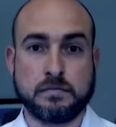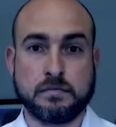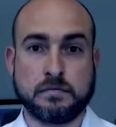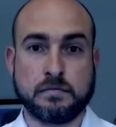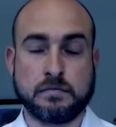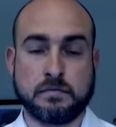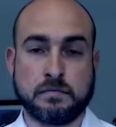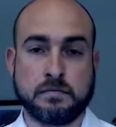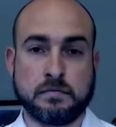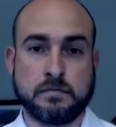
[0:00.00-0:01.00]

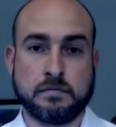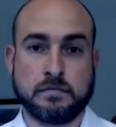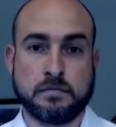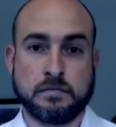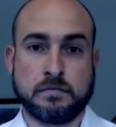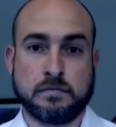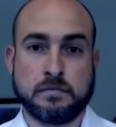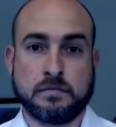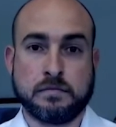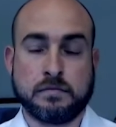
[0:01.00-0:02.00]

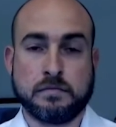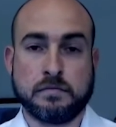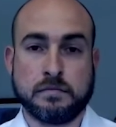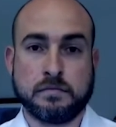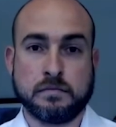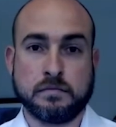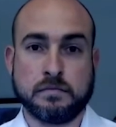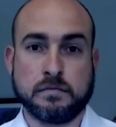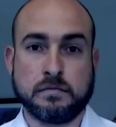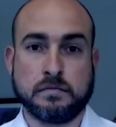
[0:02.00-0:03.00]

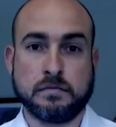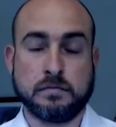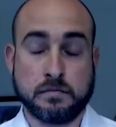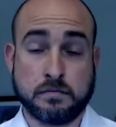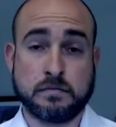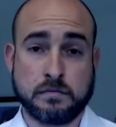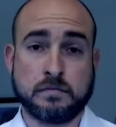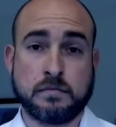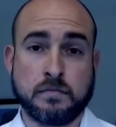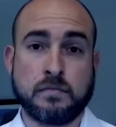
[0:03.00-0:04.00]

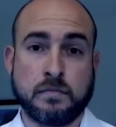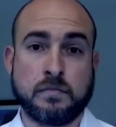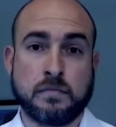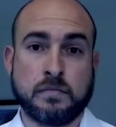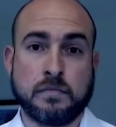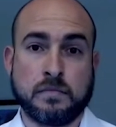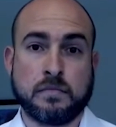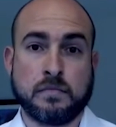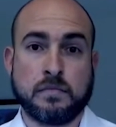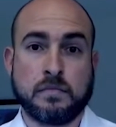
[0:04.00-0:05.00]

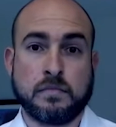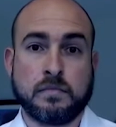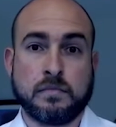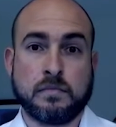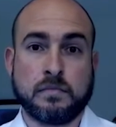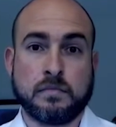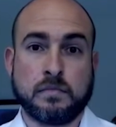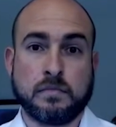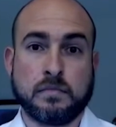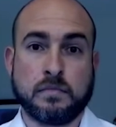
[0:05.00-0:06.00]

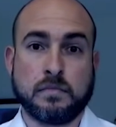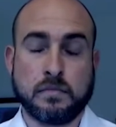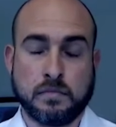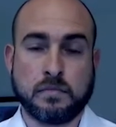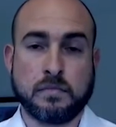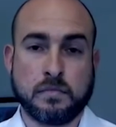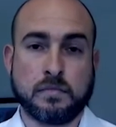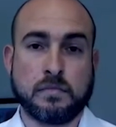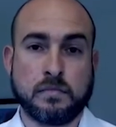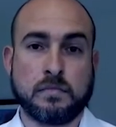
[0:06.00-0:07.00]

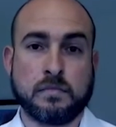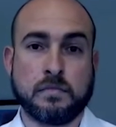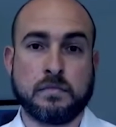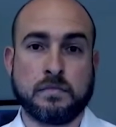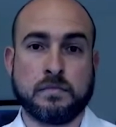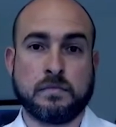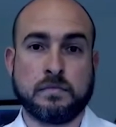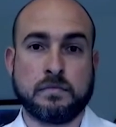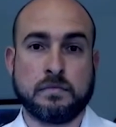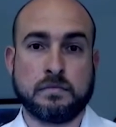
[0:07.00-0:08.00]
The person shown says nothing.